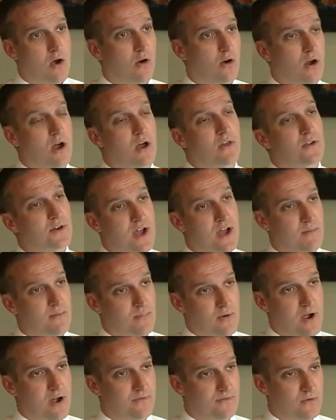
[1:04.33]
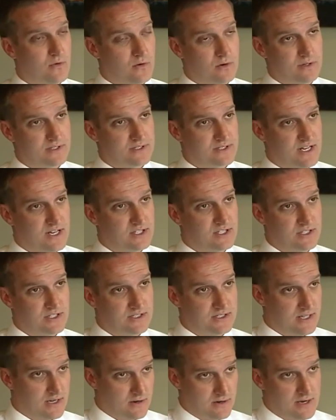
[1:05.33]
or other nonprofit
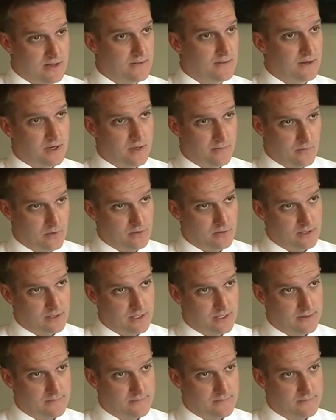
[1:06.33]
organizations that are in the community.